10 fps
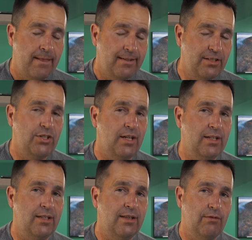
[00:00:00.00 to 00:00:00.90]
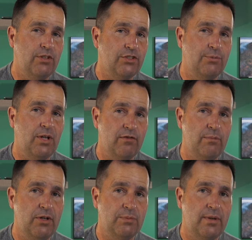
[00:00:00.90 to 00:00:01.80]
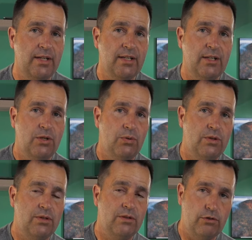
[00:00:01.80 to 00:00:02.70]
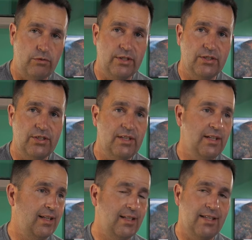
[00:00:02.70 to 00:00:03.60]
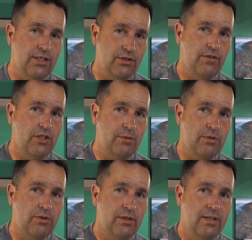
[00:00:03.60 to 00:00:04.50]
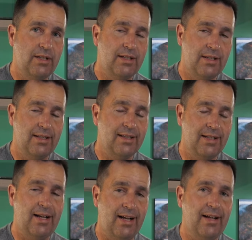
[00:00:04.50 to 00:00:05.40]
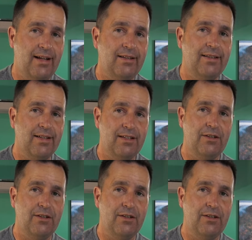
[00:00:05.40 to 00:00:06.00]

DJI, that relationship you have with Best Buy, you release it and that day it's available, I like that.